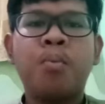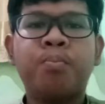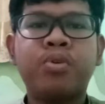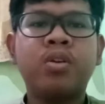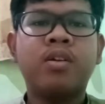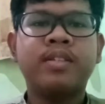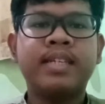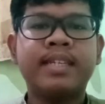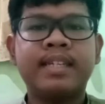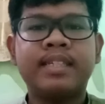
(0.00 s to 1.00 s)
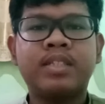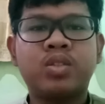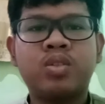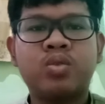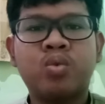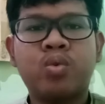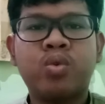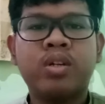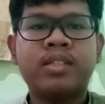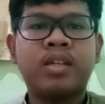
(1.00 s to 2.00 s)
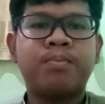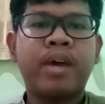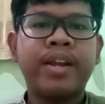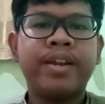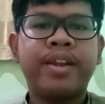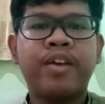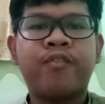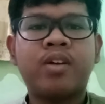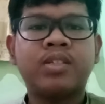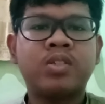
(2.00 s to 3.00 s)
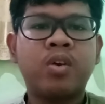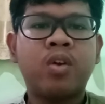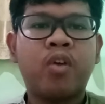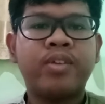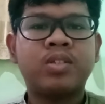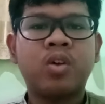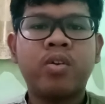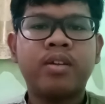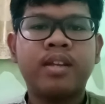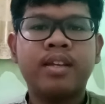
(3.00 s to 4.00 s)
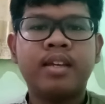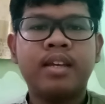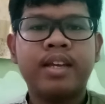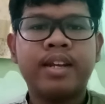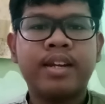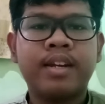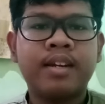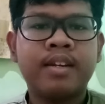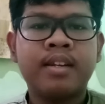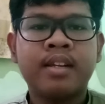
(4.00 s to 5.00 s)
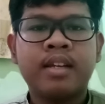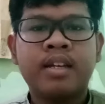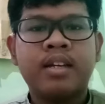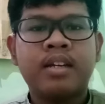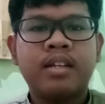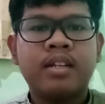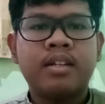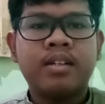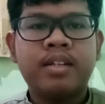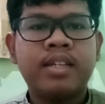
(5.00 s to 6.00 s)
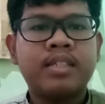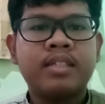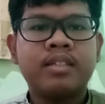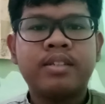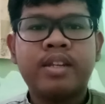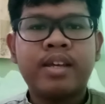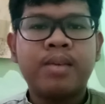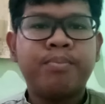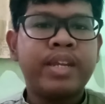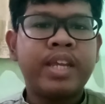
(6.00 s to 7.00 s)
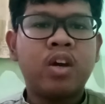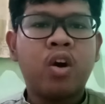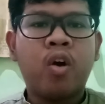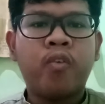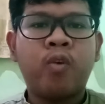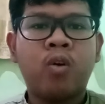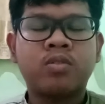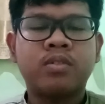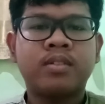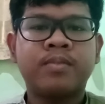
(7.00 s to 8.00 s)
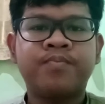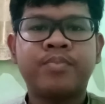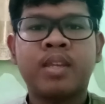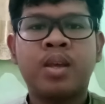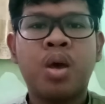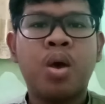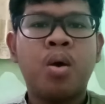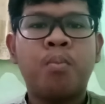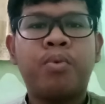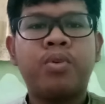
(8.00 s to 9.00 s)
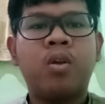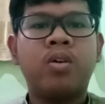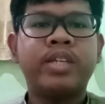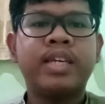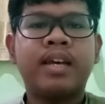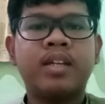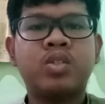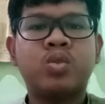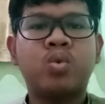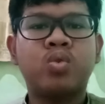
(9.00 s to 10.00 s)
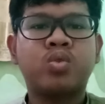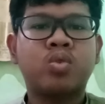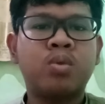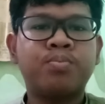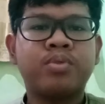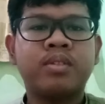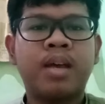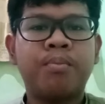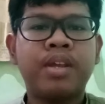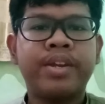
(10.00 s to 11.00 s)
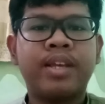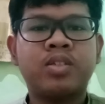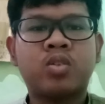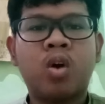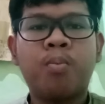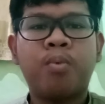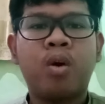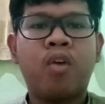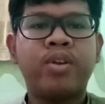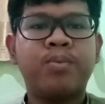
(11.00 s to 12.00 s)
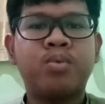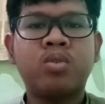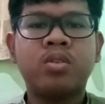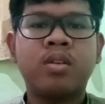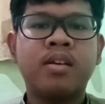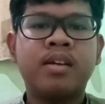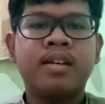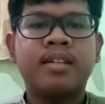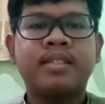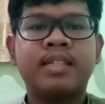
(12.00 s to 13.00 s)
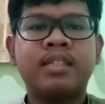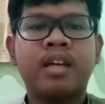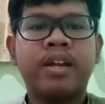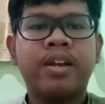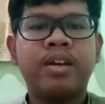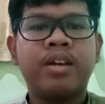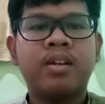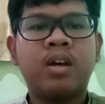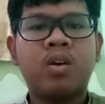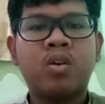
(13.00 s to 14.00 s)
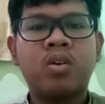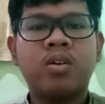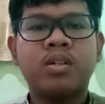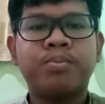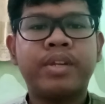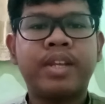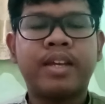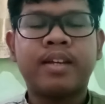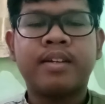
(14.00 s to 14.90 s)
Phonology is to determine the function of the sound, in this the meaning of words. Phonology has two scopes, namely the scope of the broad sense and the narrow meaning.